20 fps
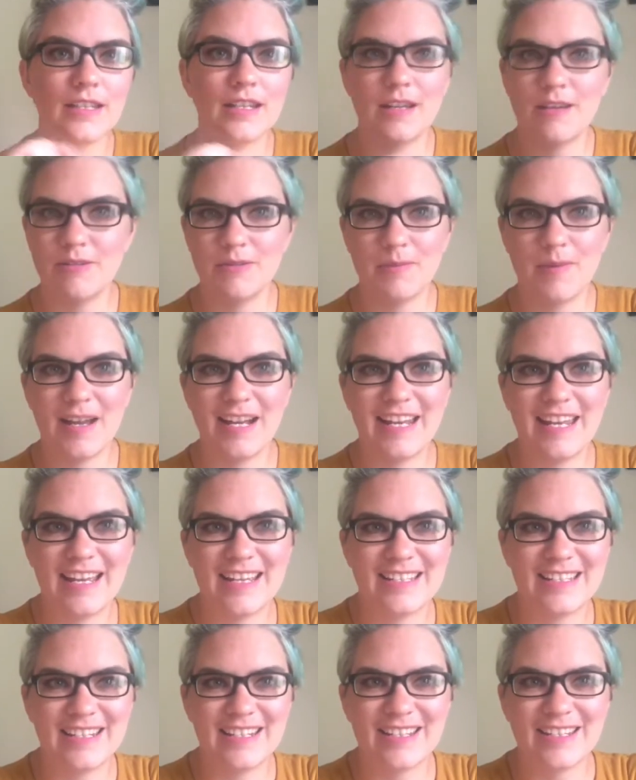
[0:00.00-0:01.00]
that I was
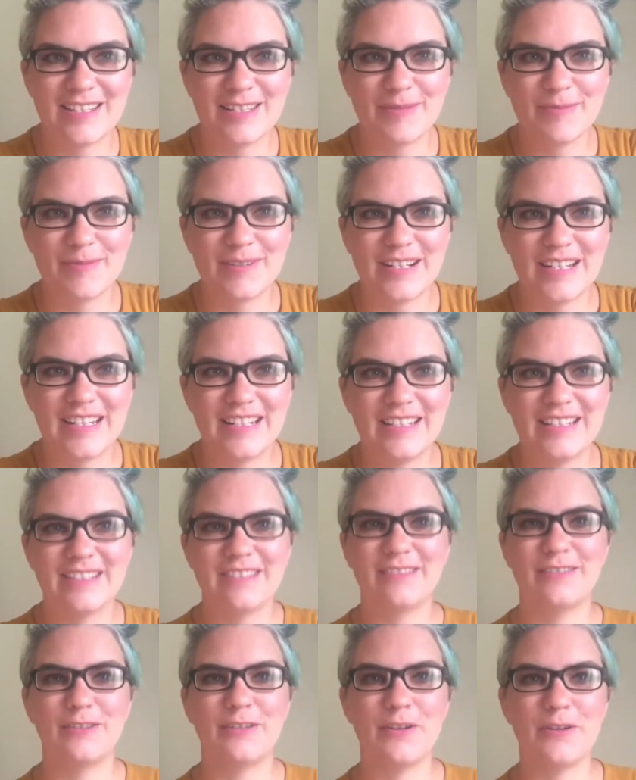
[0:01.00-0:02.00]
podcasting this morning,
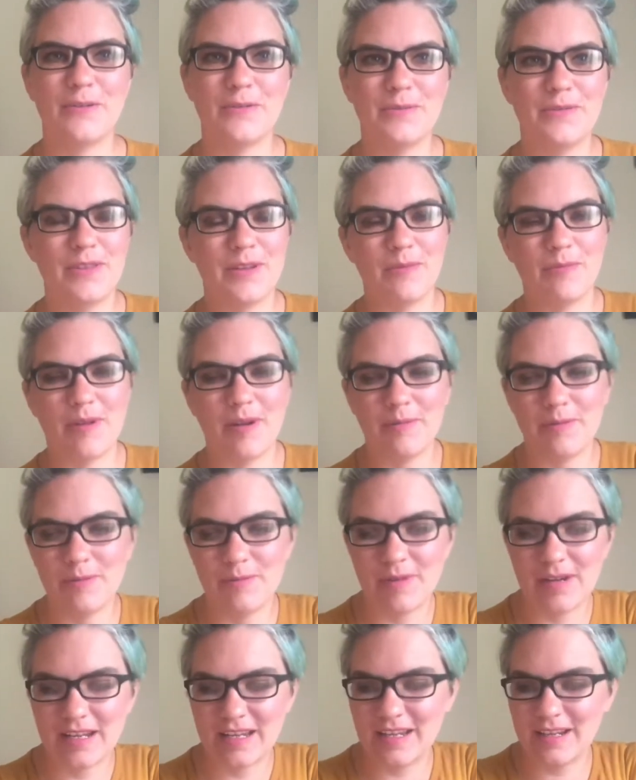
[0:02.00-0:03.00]
so they'll probably
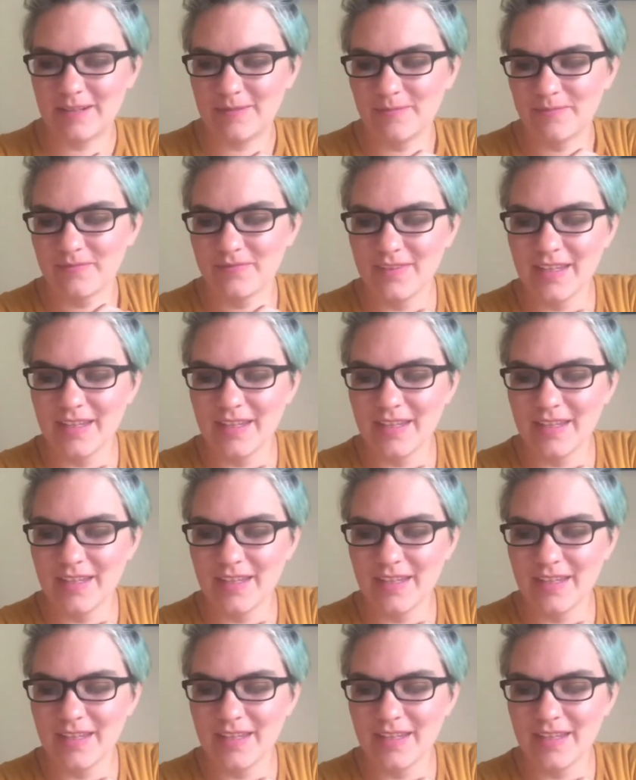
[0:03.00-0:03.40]
walk in.